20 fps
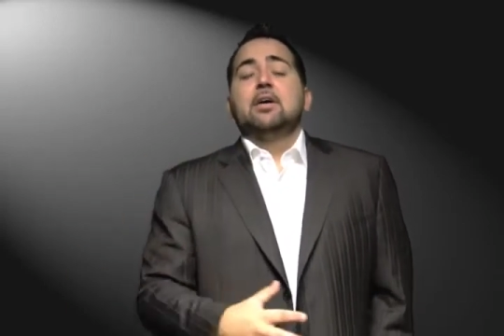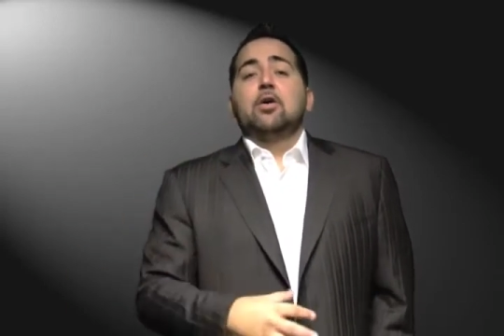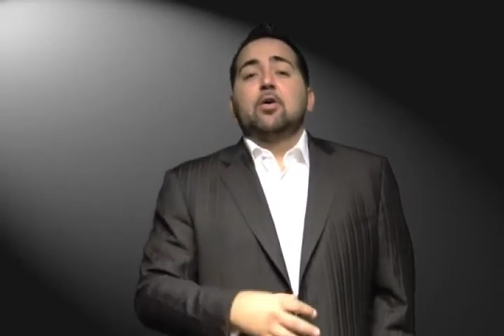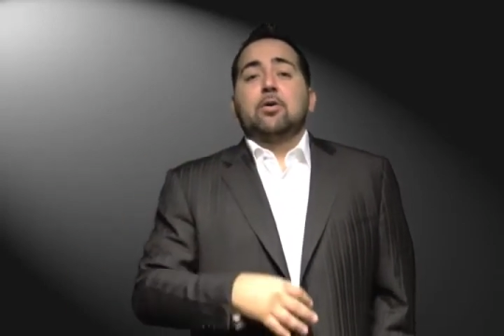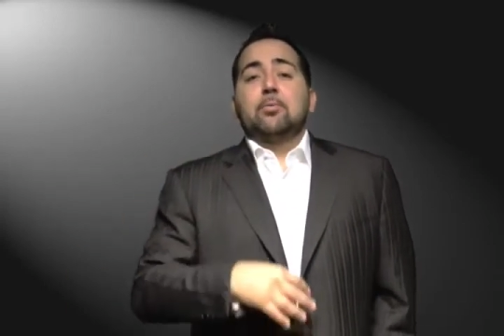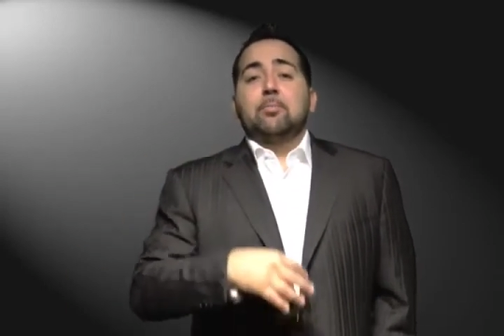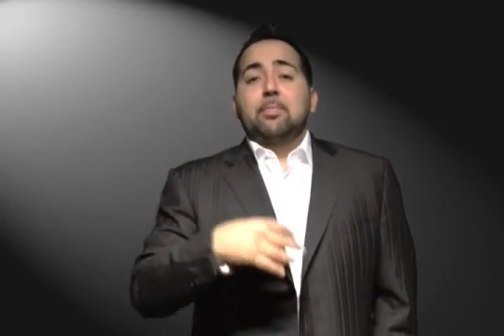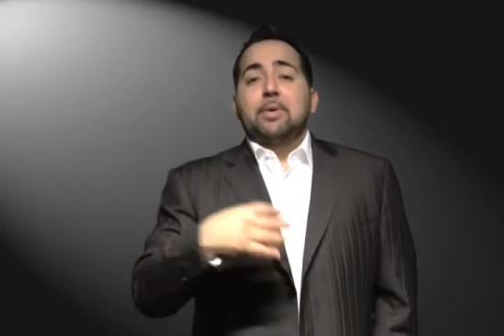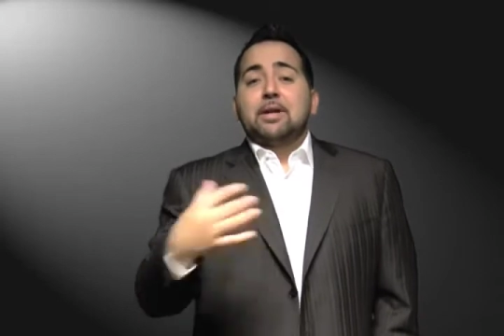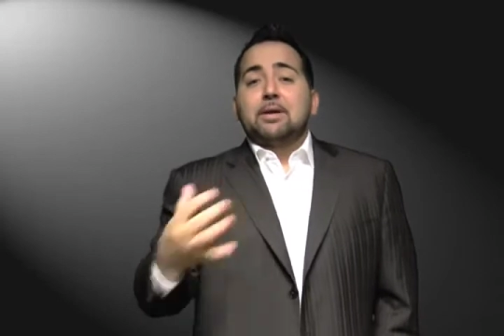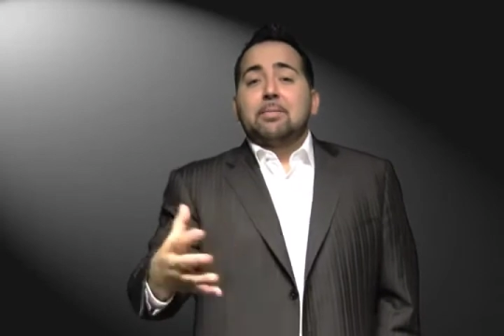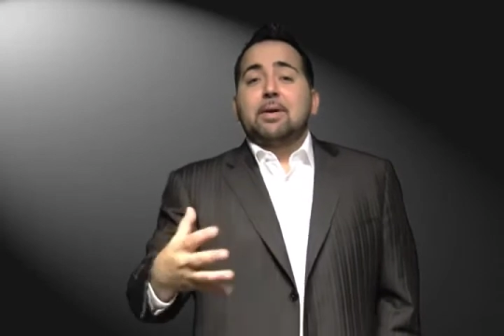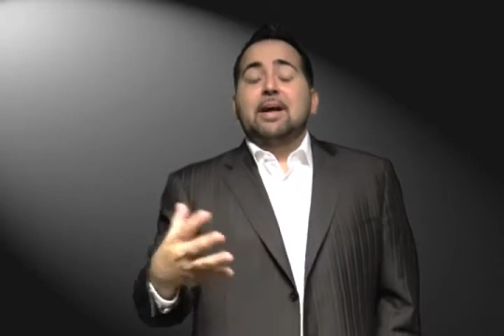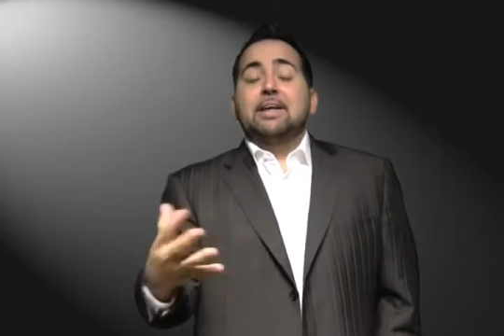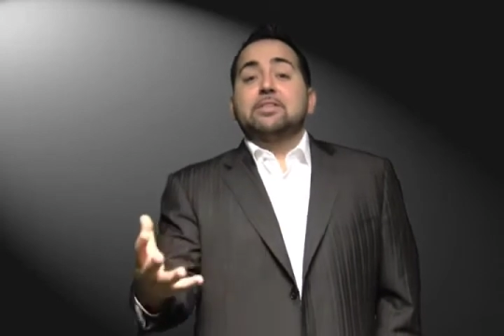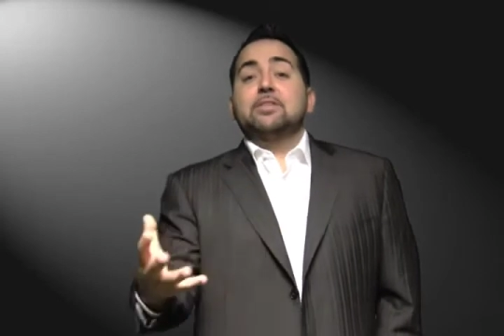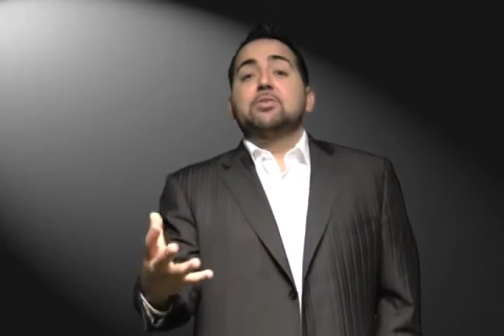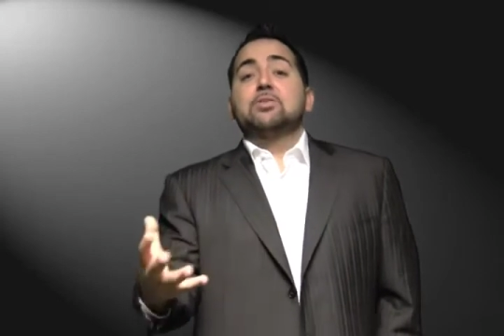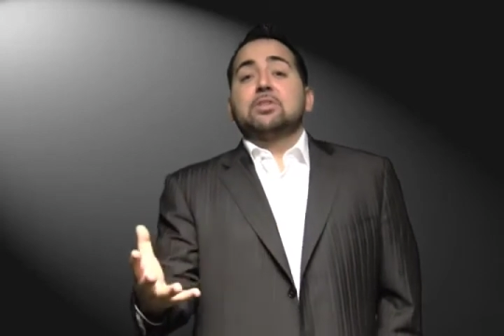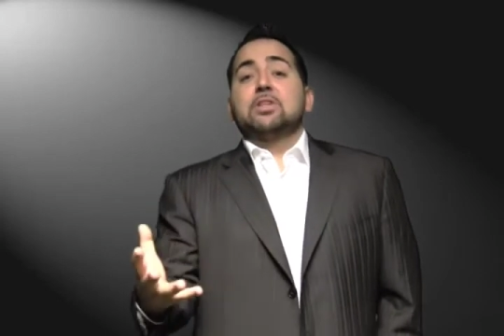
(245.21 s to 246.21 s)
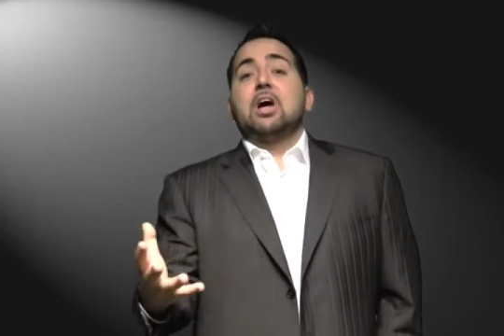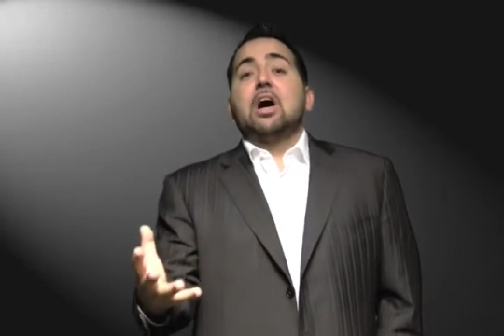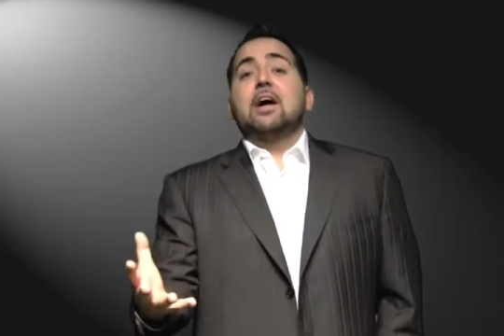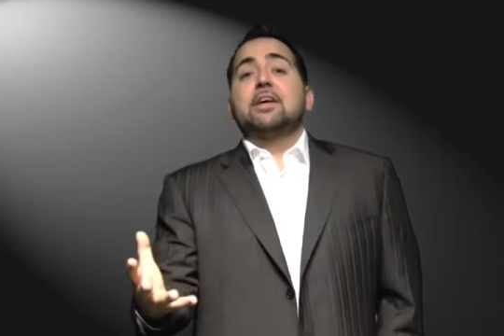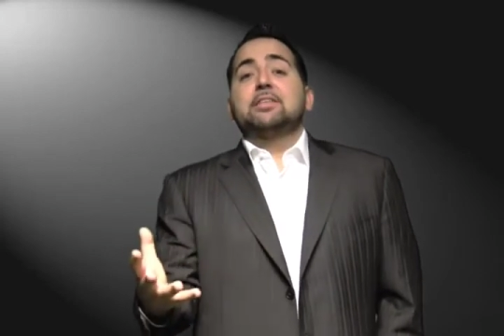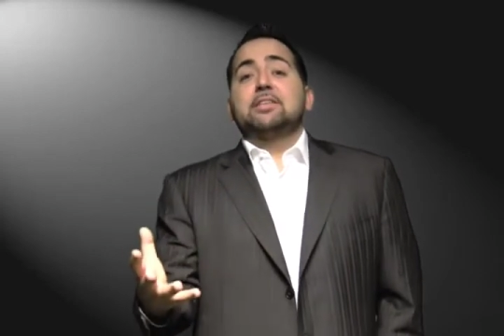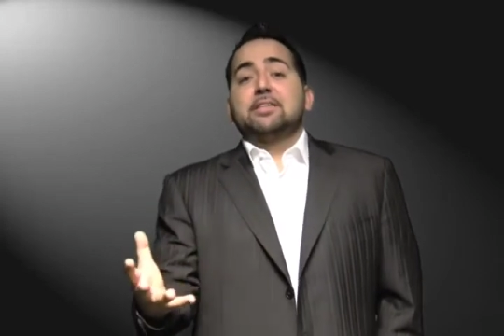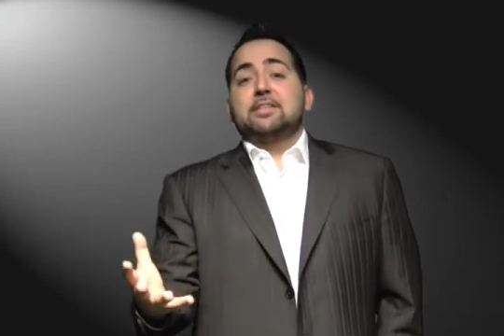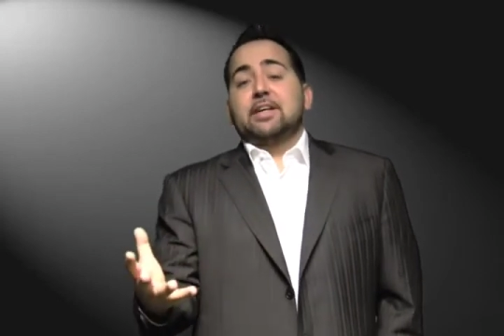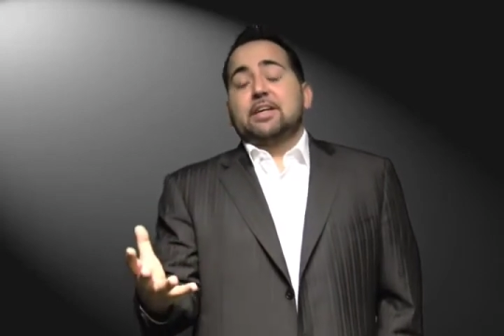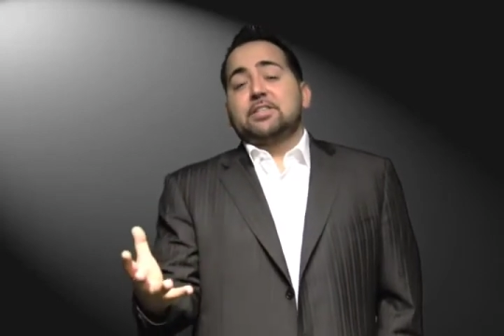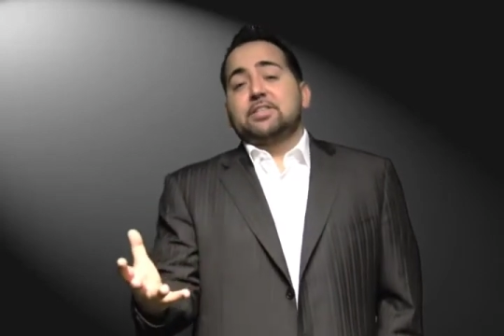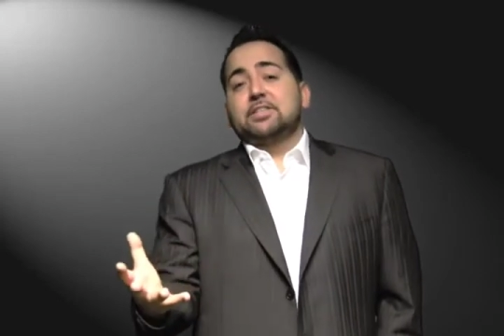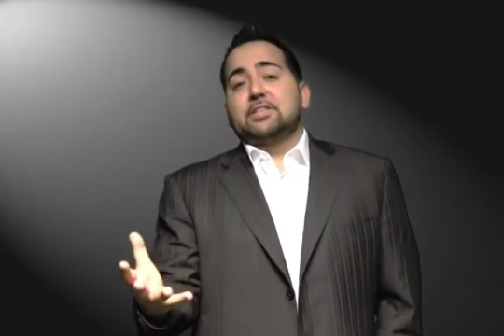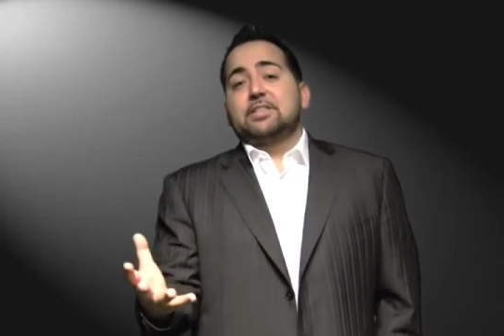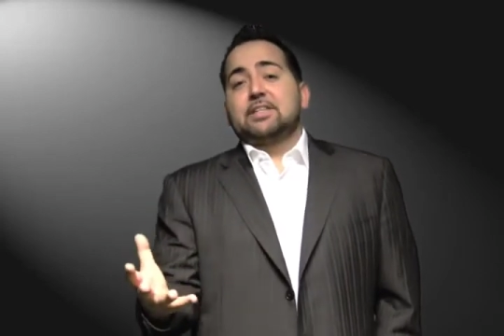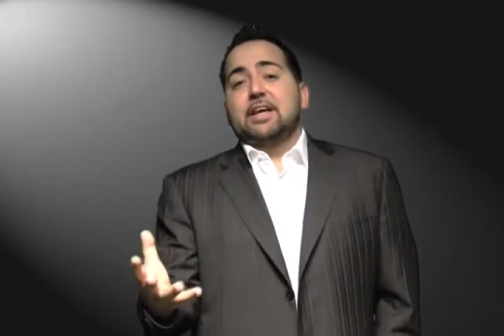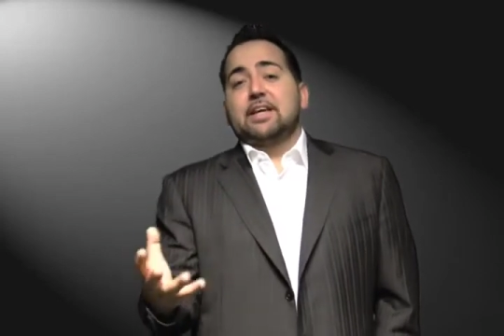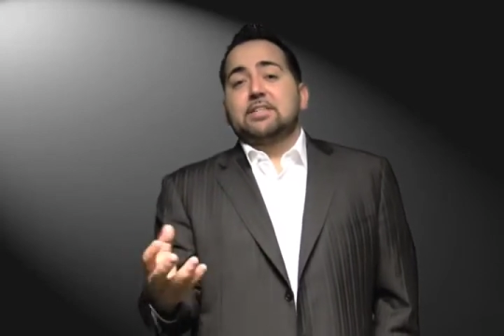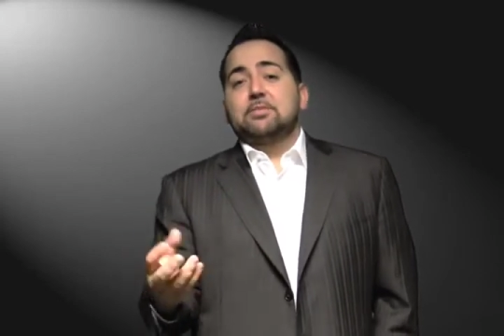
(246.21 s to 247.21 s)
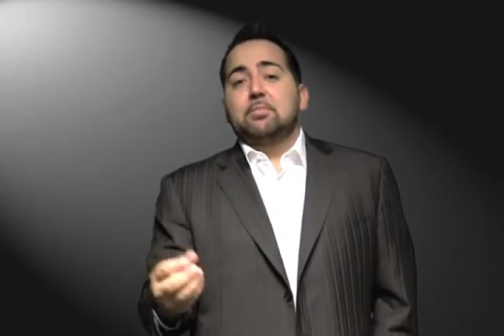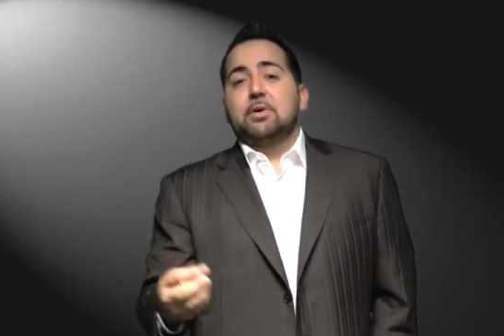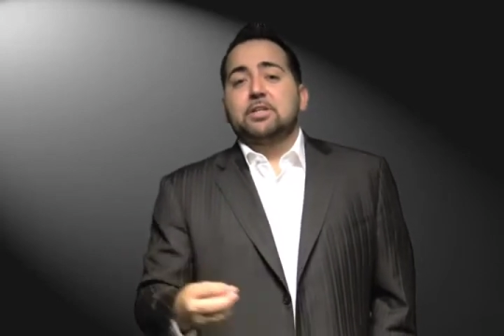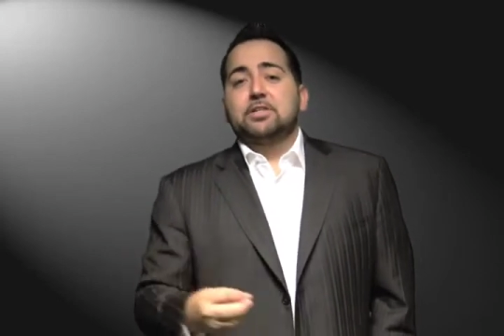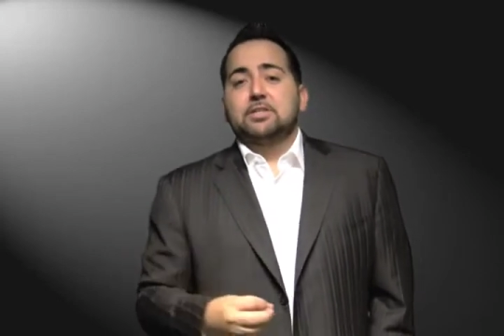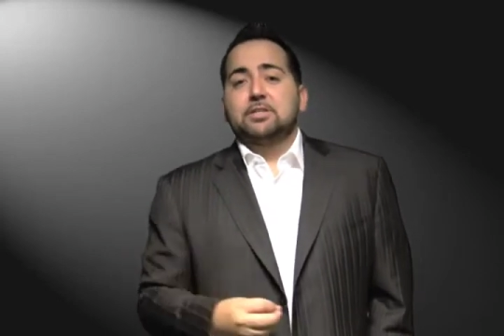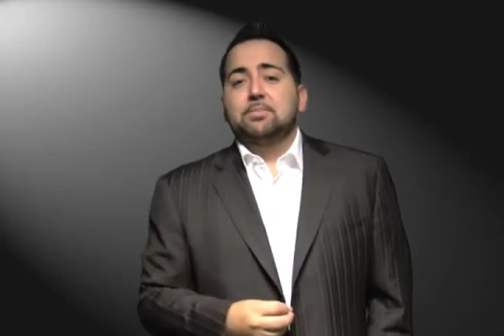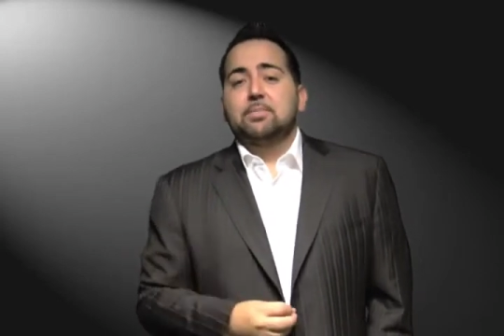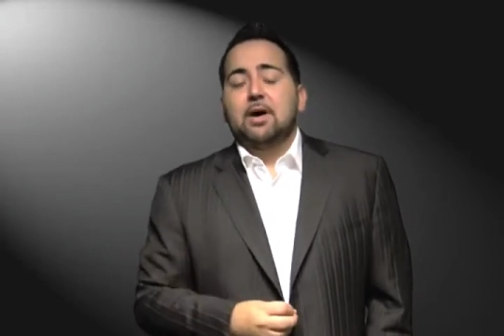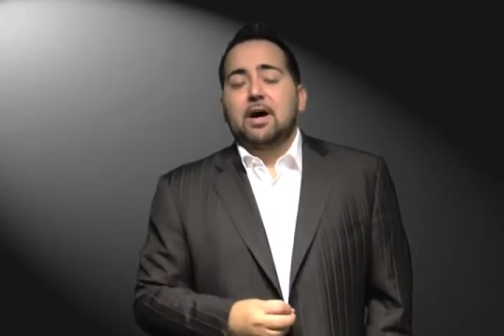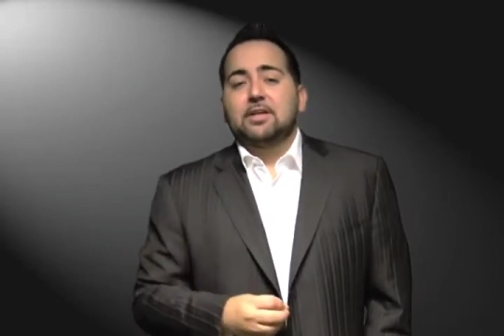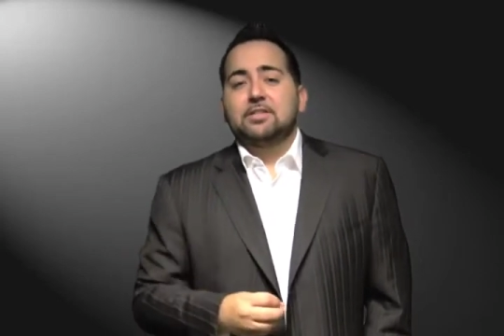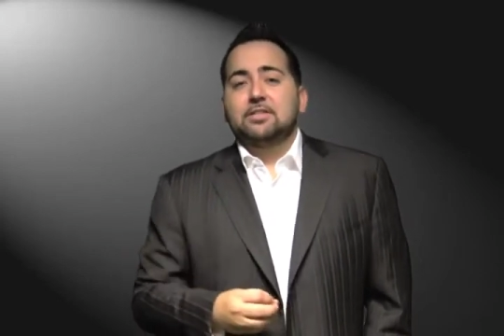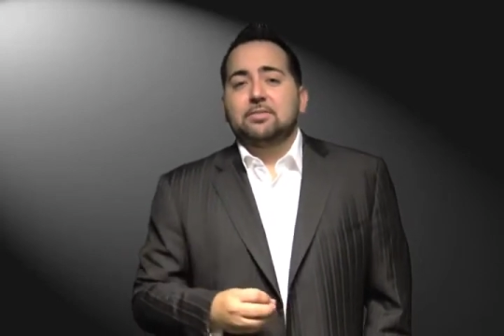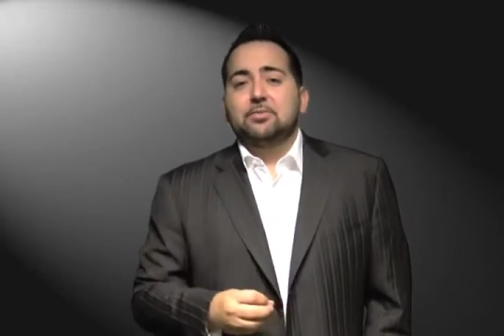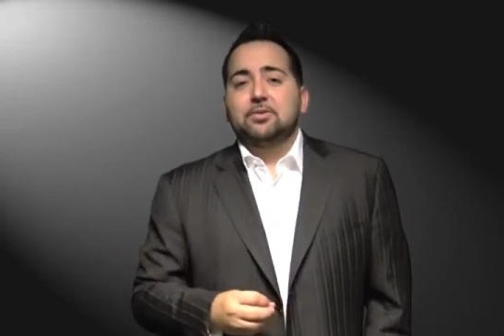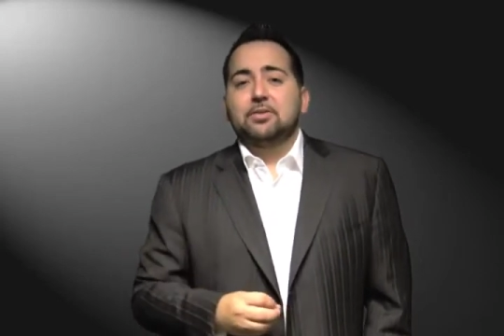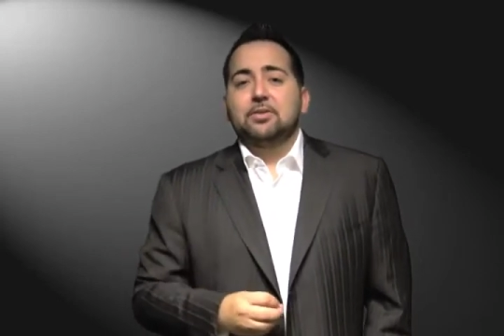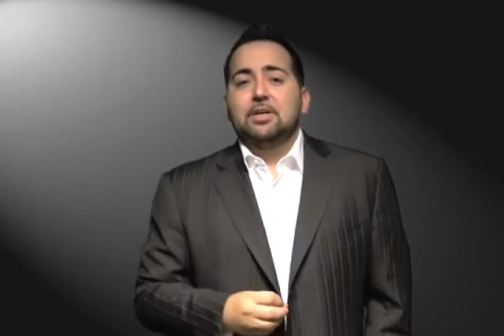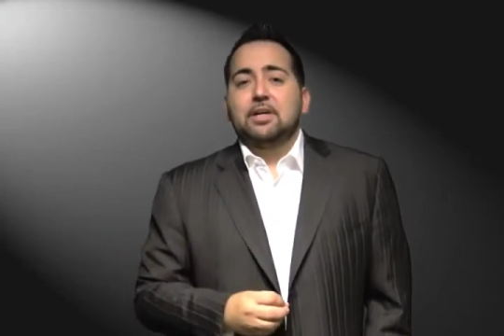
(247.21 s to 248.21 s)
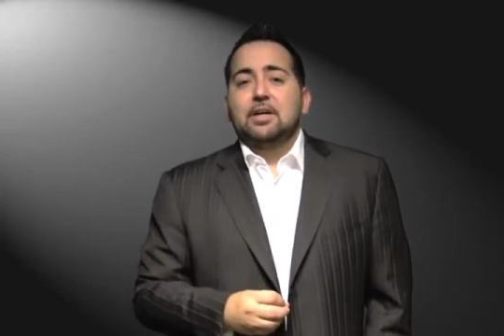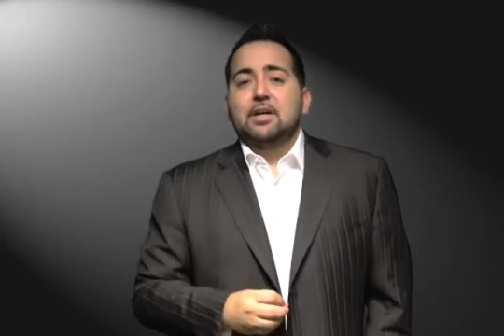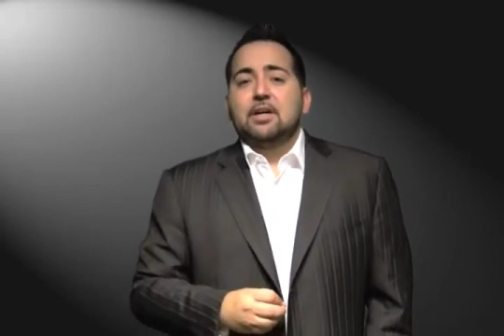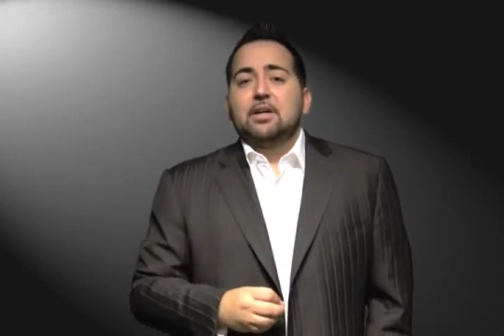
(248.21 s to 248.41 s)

or minimize those losses, I should say, as much as possible.